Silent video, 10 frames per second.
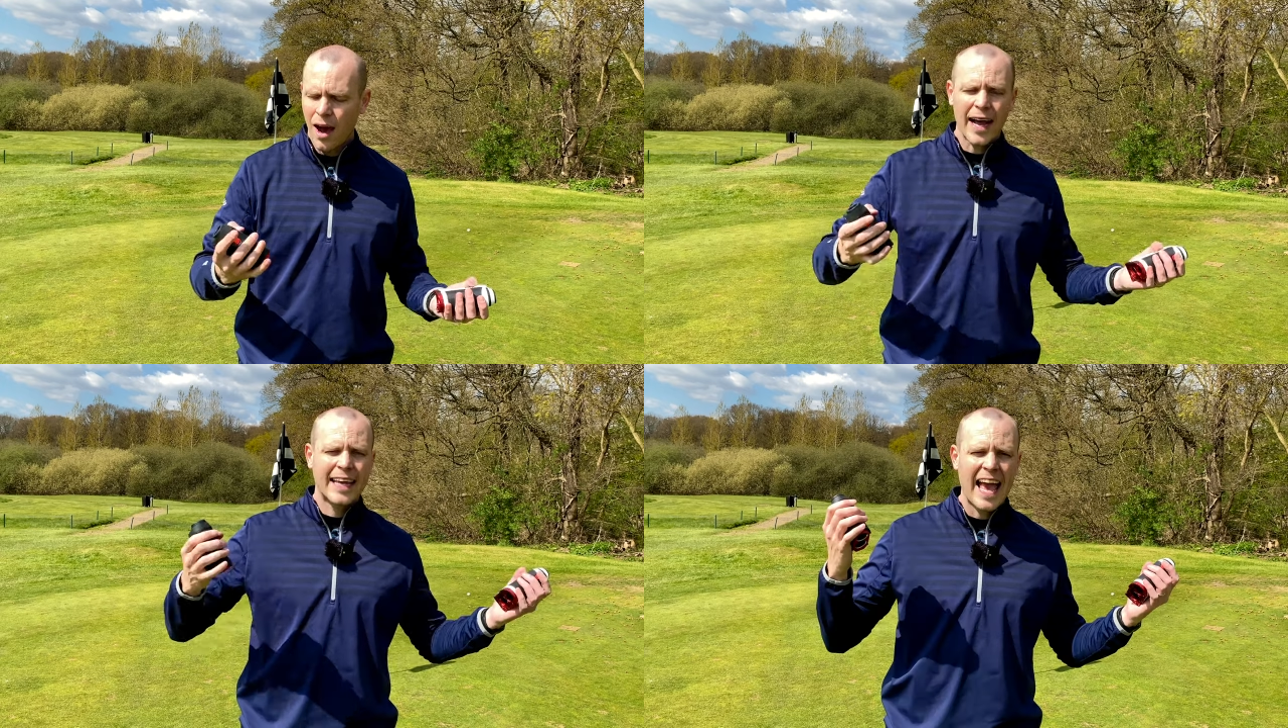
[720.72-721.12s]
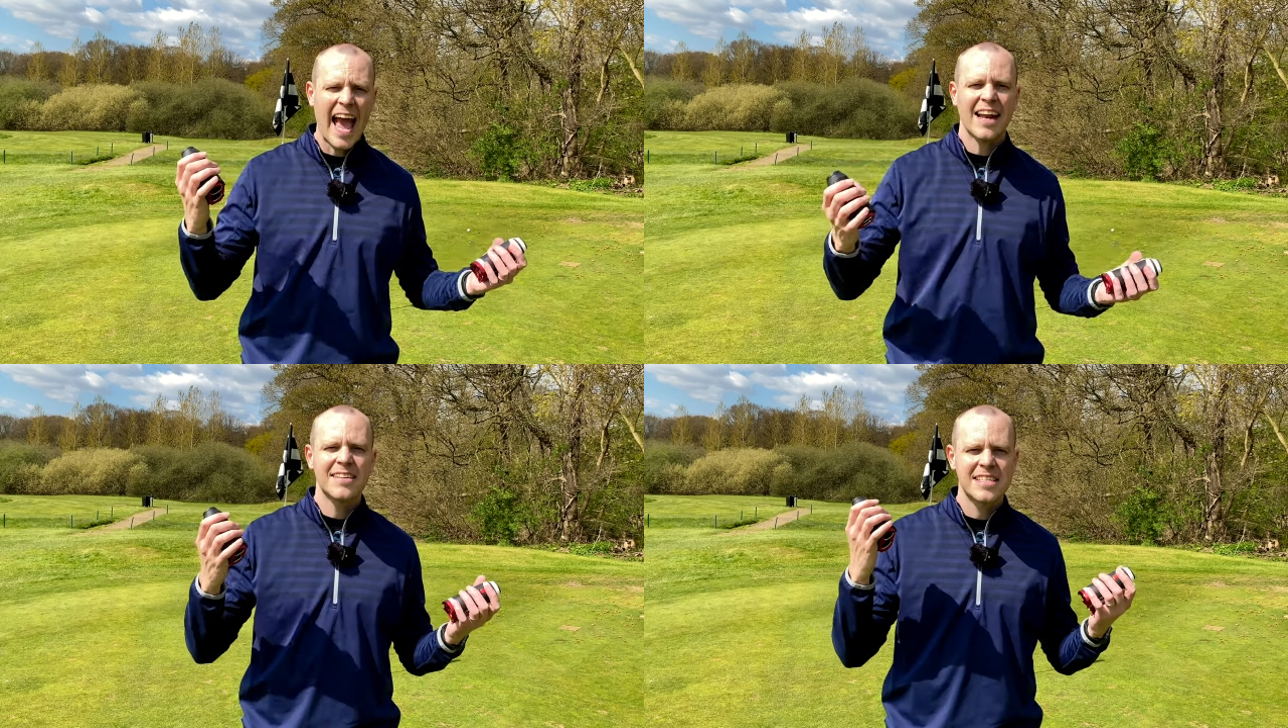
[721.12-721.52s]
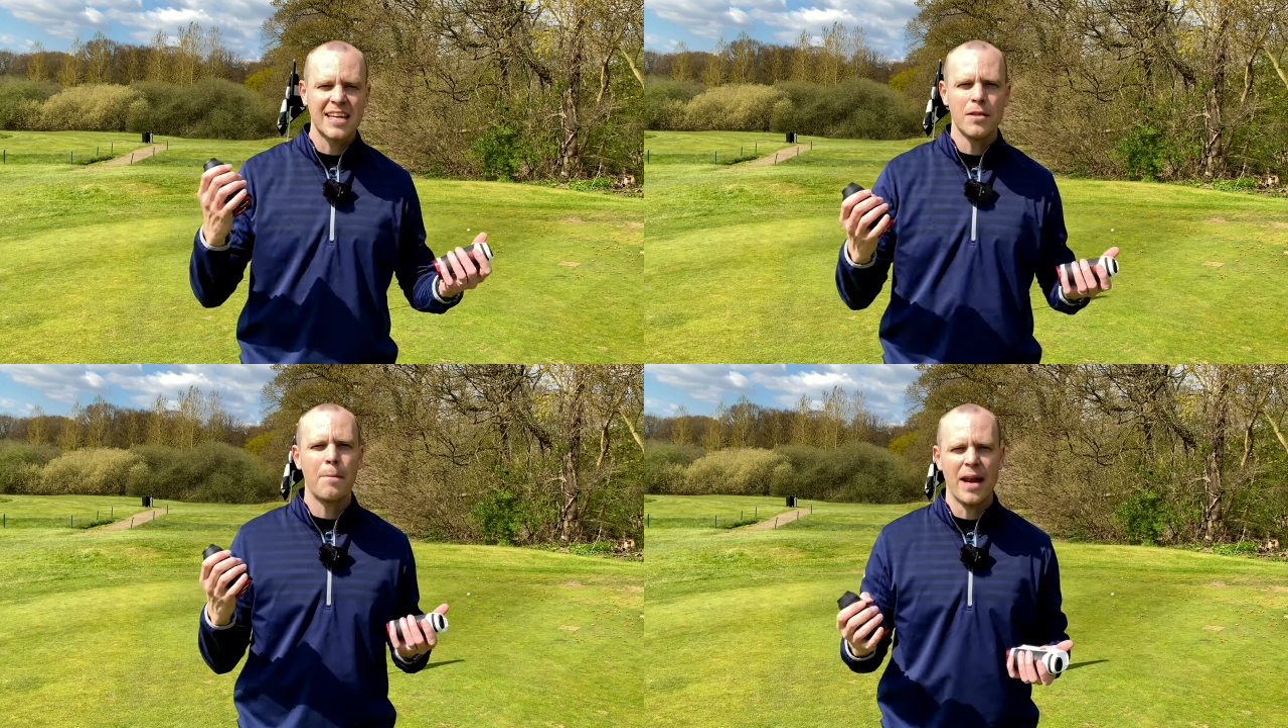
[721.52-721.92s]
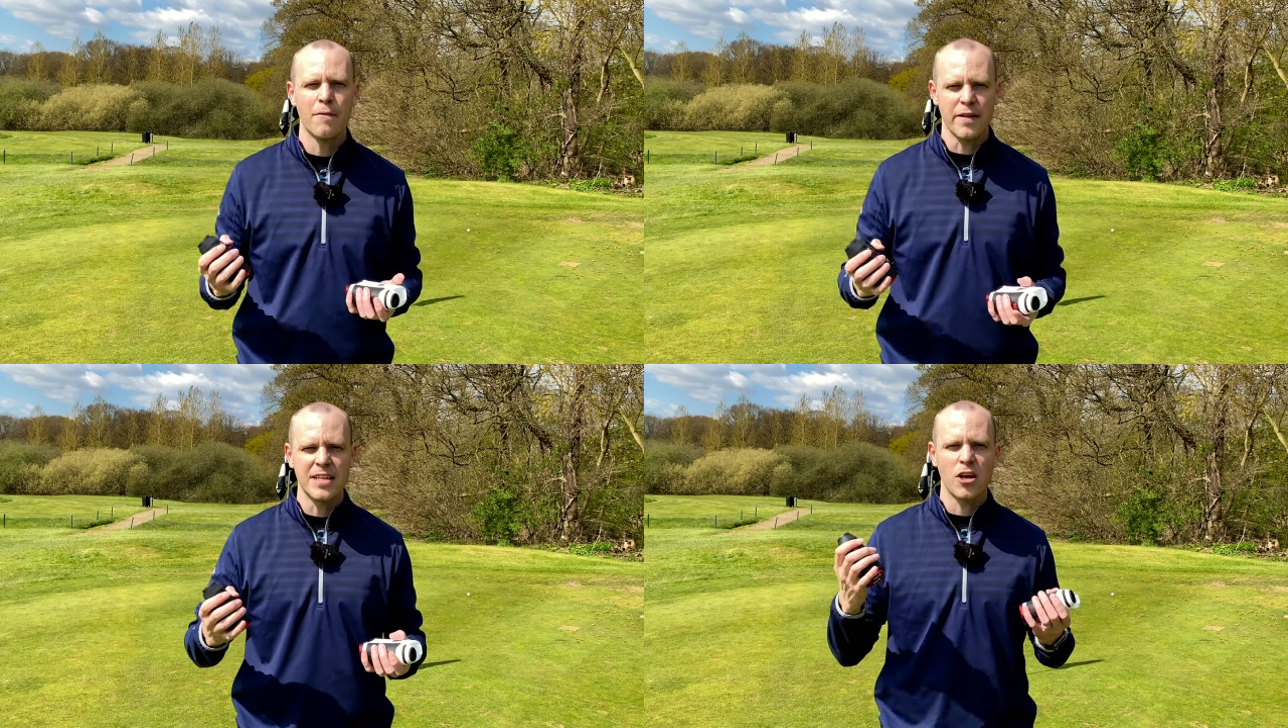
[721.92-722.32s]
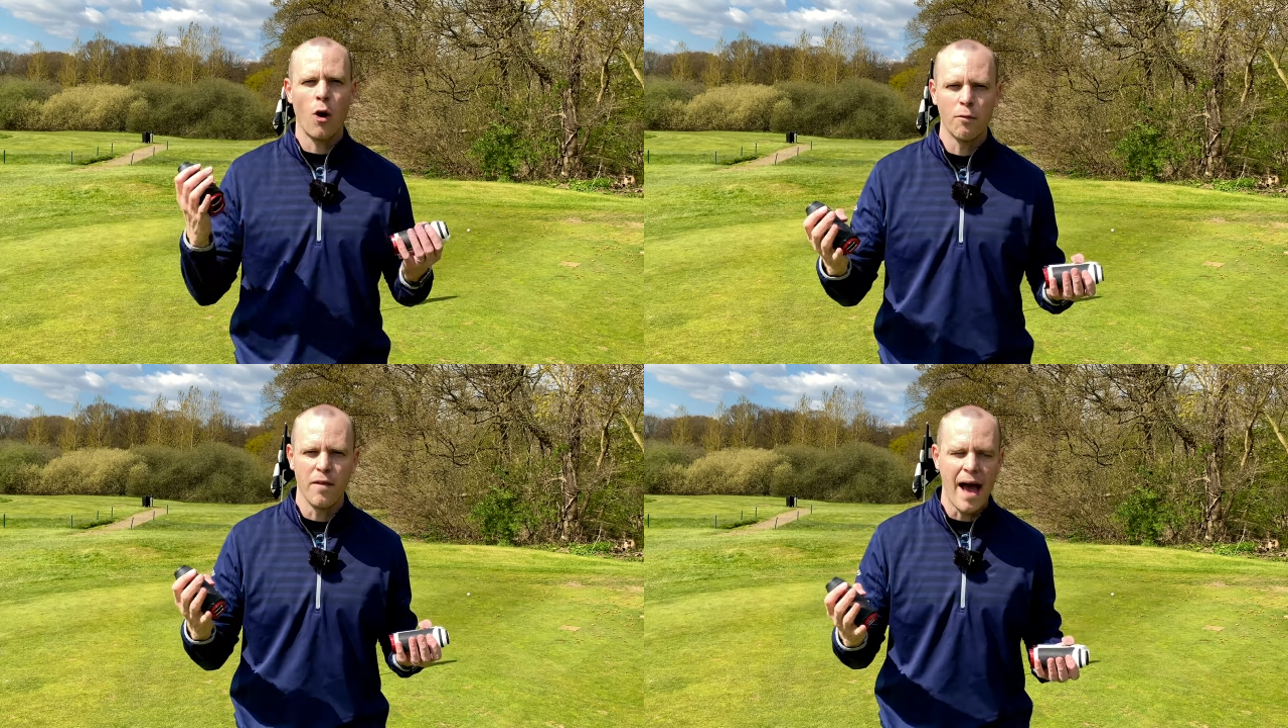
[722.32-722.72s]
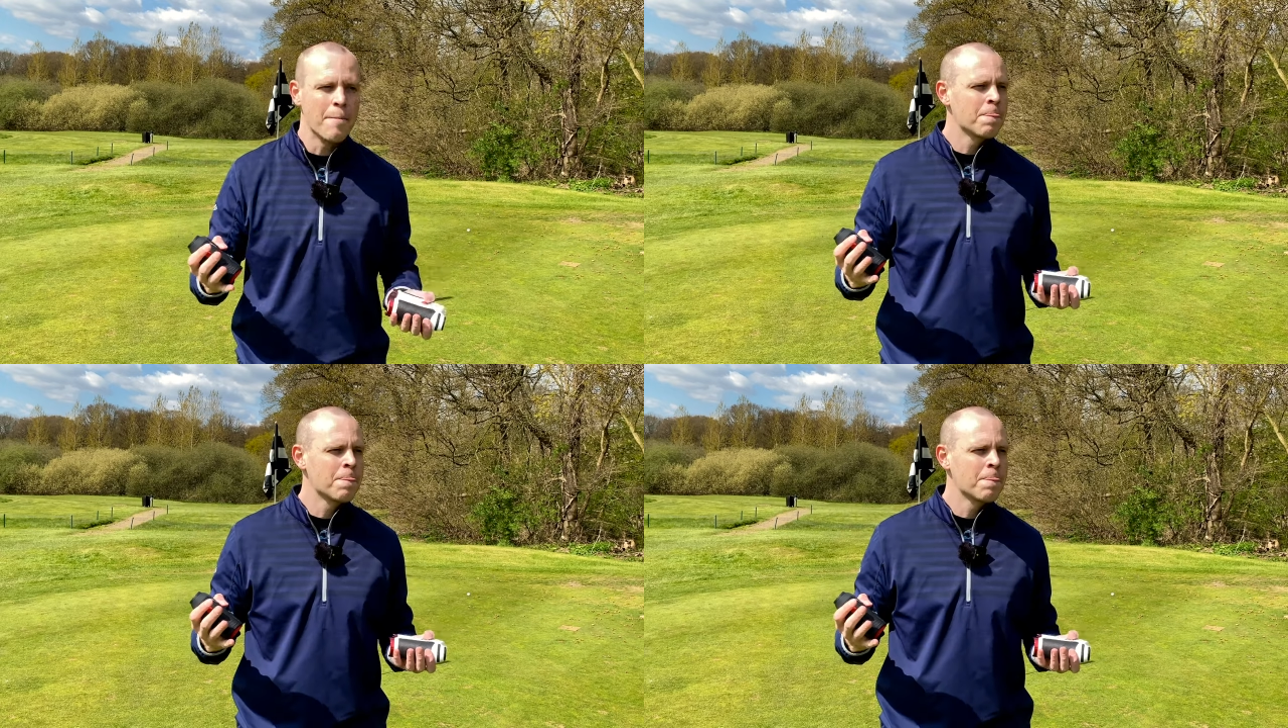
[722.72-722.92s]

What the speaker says: I can see the benefits of that.